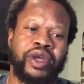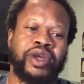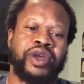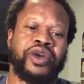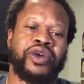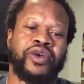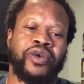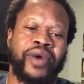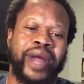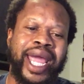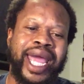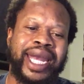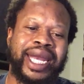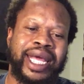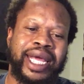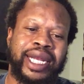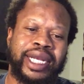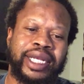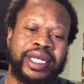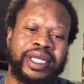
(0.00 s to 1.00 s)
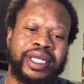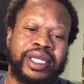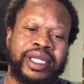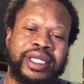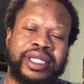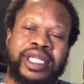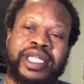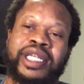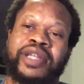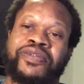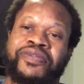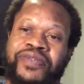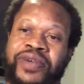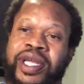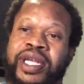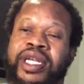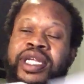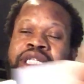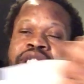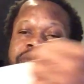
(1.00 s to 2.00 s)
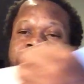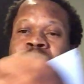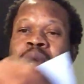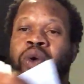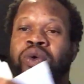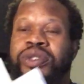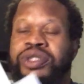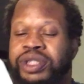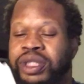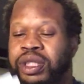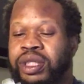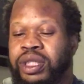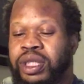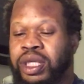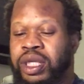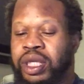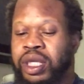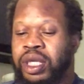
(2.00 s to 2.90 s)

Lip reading: granted the defendant's motion